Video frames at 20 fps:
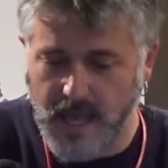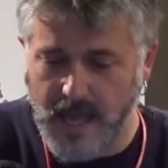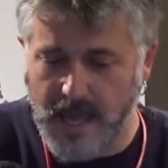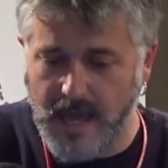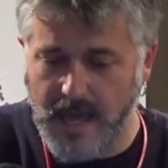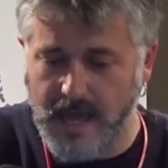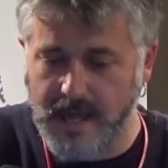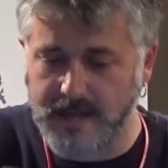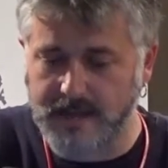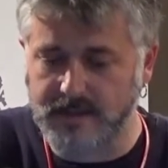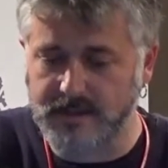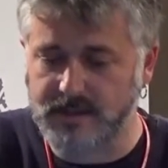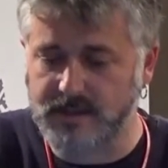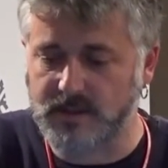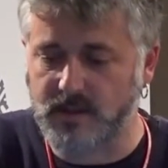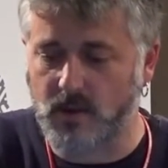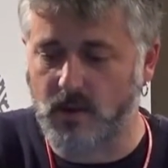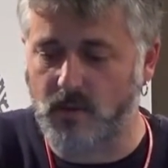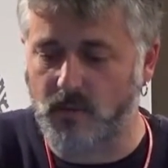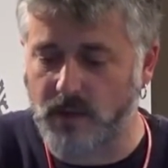And
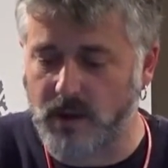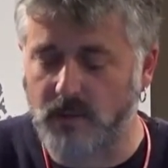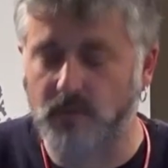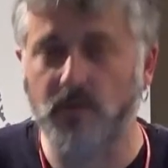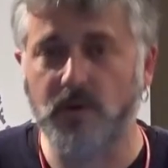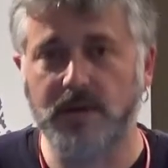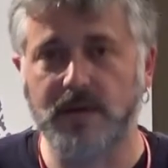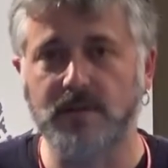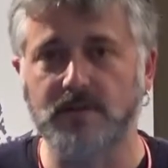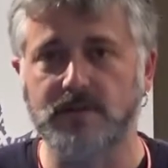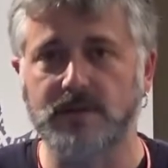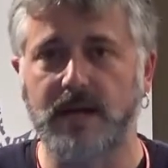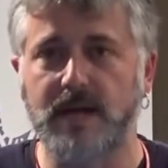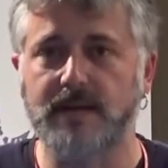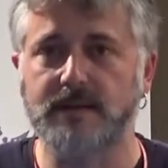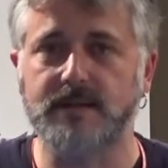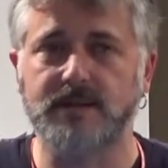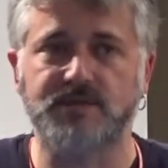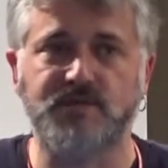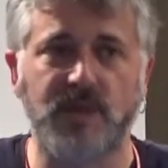so we are working on
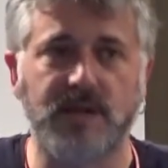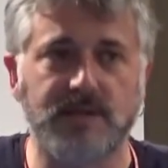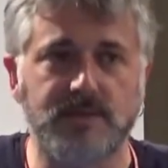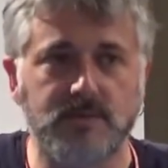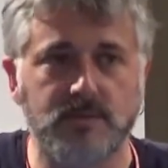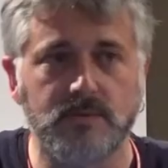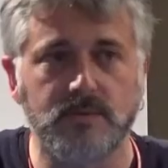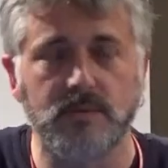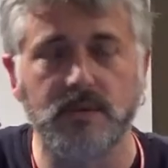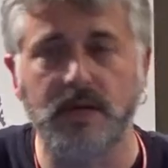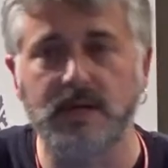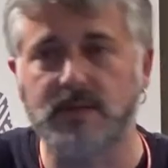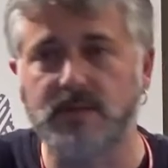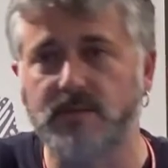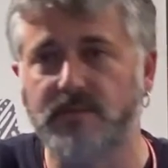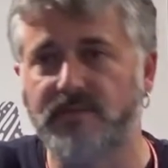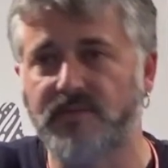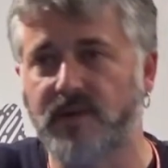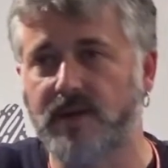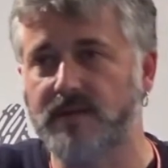that and trying to get
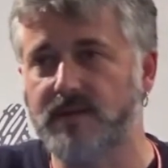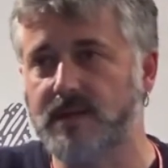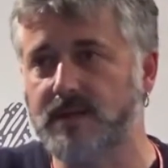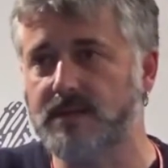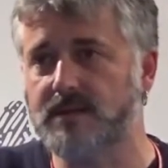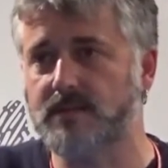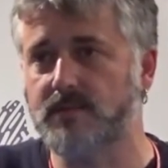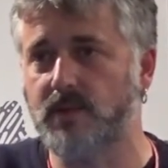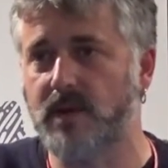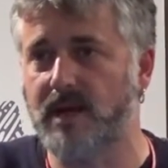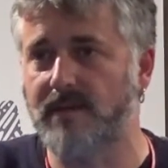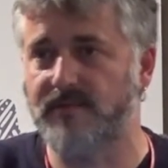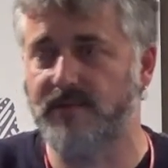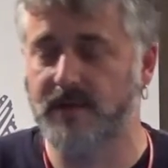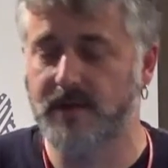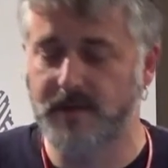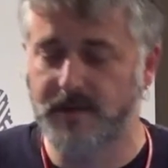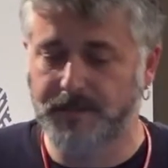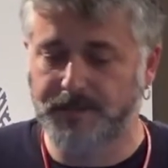some fundings. We have